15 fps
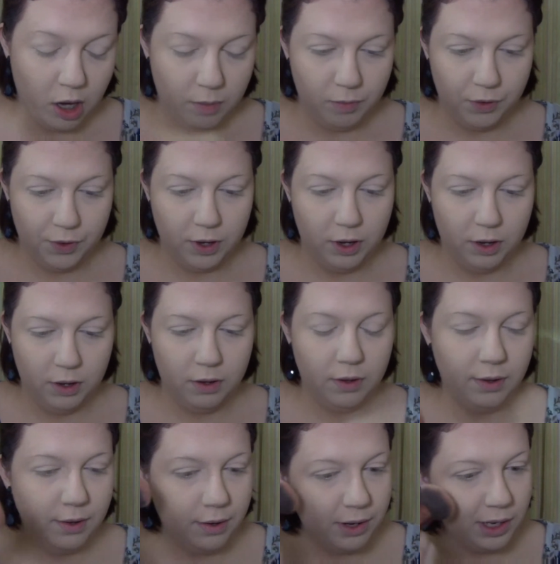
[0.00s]
I'm just going to
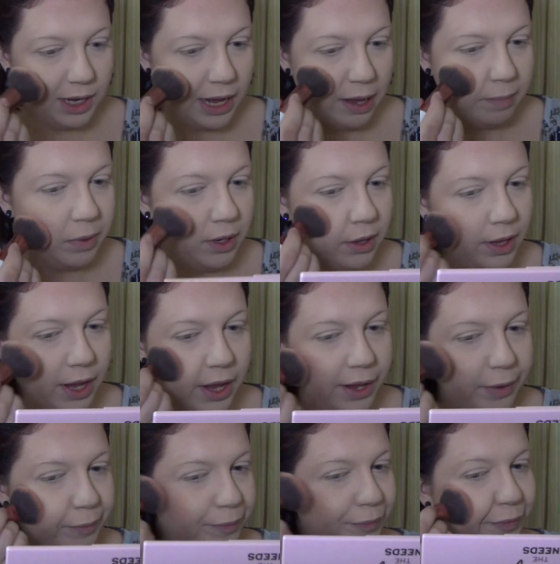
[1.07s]
tap into
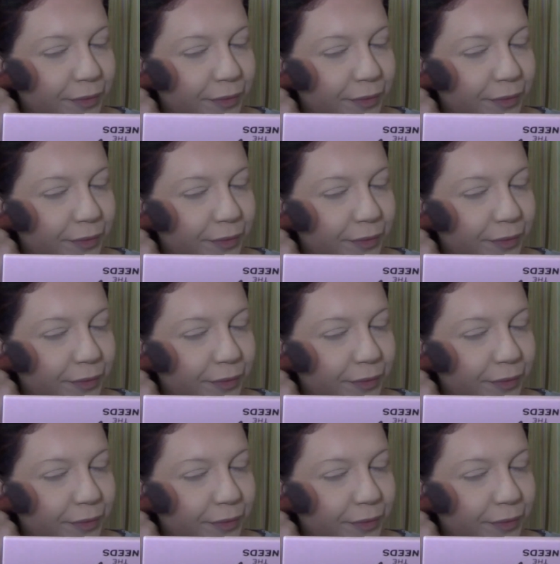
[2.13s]
that.